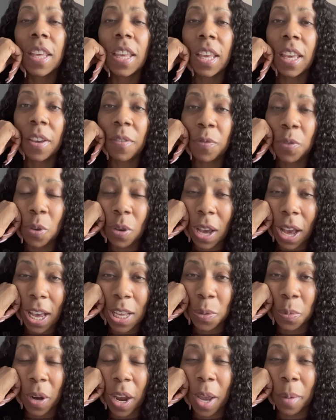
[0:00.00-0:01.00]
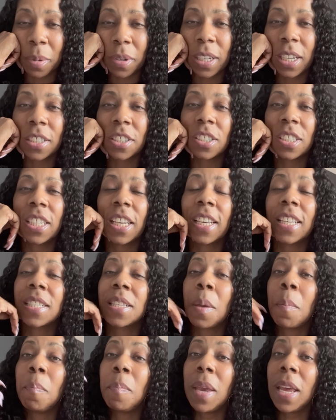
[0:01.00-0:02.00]
if you guys were able to get your
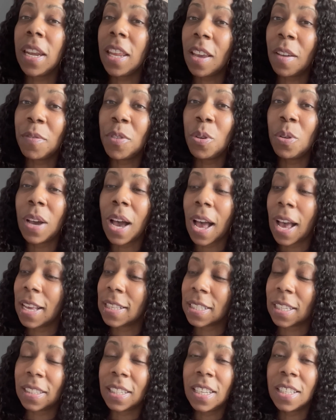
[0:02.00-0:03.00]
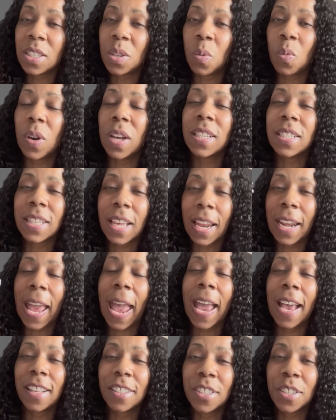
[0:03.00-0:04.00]
tickets. And many of you guys, at least the ones that
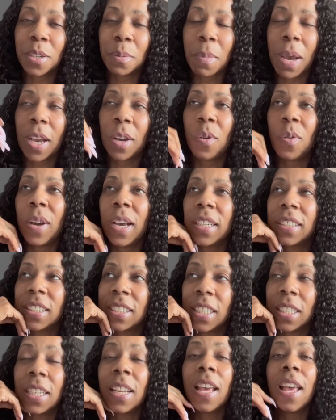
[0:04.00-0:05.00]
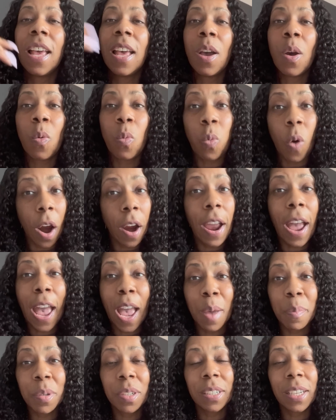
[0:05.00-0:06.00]
answered my question, were
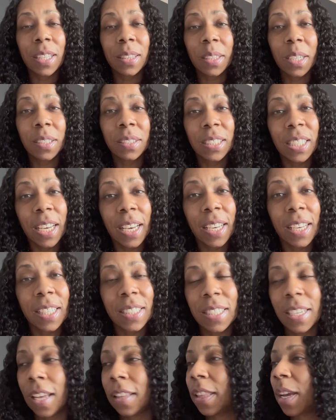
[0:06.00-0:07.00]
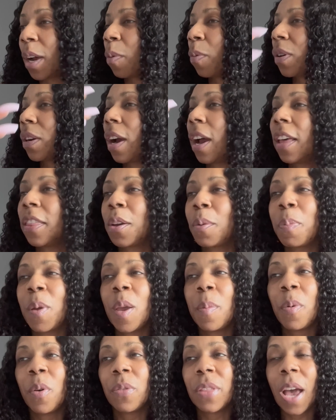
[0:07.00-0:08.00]
able to get their tickets. Now, there were other
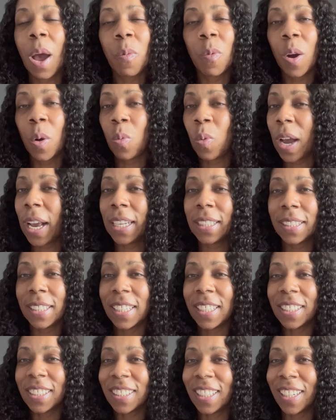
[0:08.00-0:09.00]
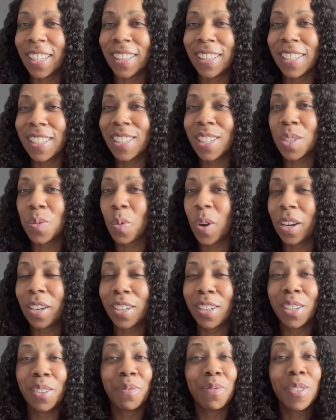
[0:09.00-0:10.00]
people that were waitlisted, and this is where
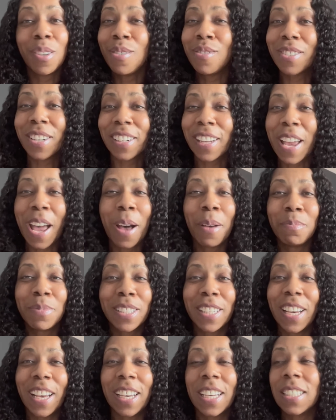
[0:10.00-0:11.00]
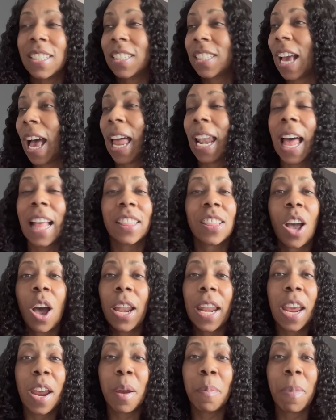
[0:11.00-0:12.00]
the confusion comes in. Because, child, I
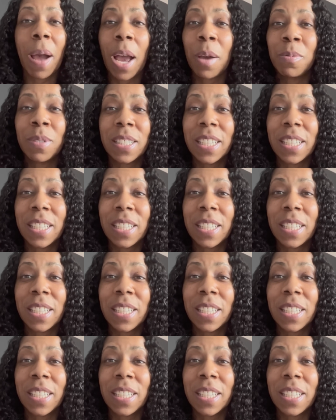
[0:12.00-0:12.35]
thought everybody was